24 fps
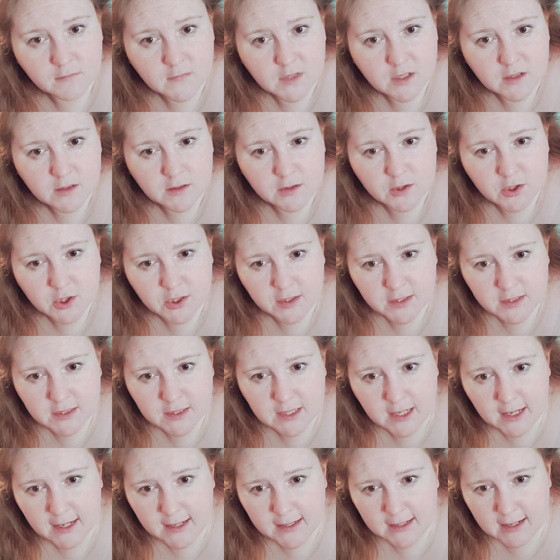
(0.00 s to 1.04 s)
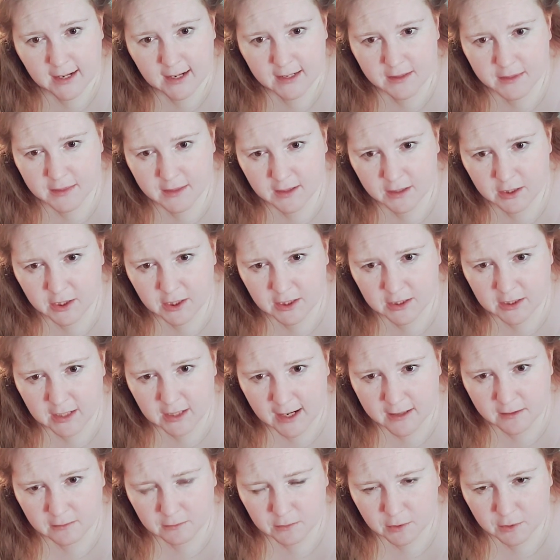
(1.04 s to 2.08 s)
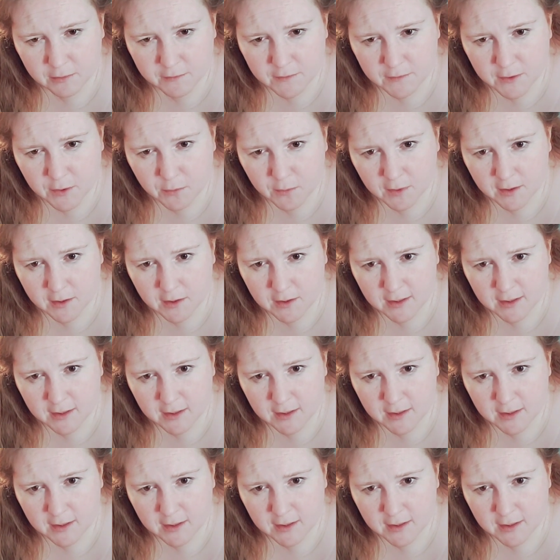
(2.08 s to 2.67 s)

just hit, I don't know if you want